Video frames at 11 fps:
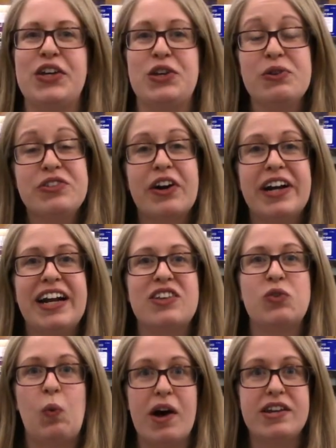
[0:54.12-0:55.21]
You started
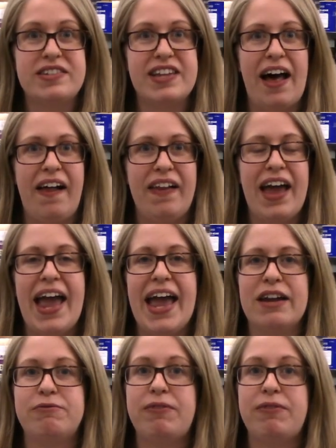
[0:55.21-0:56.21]
as one cell, and